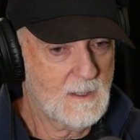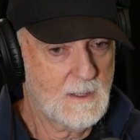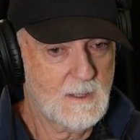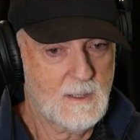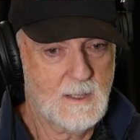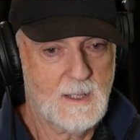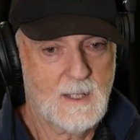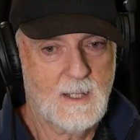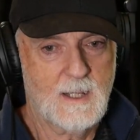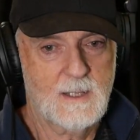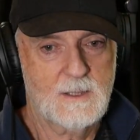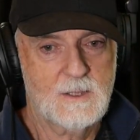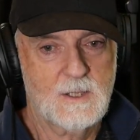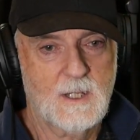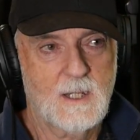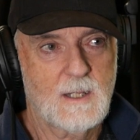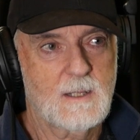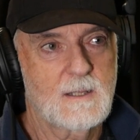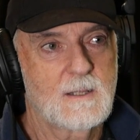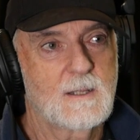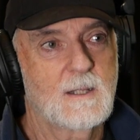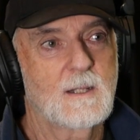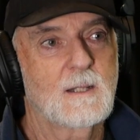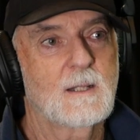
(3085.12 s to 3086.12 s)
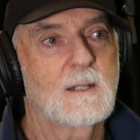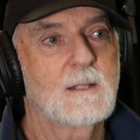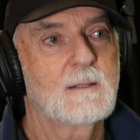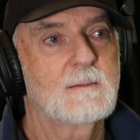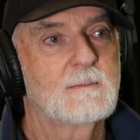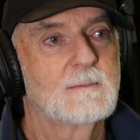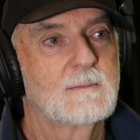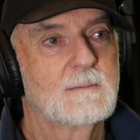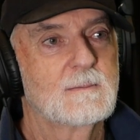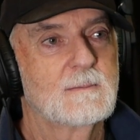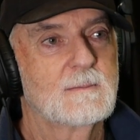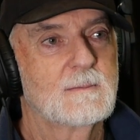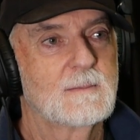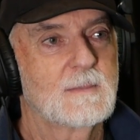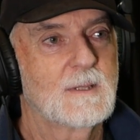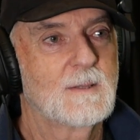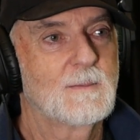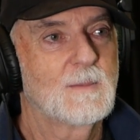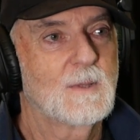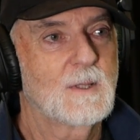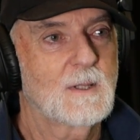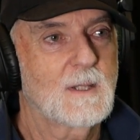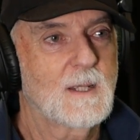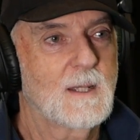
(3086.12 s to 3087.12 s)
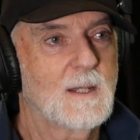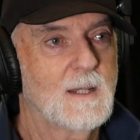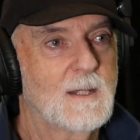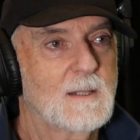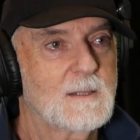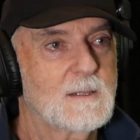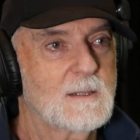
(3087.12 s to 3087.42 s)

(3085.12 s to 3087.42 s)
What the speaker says: carjacked nearly in my car,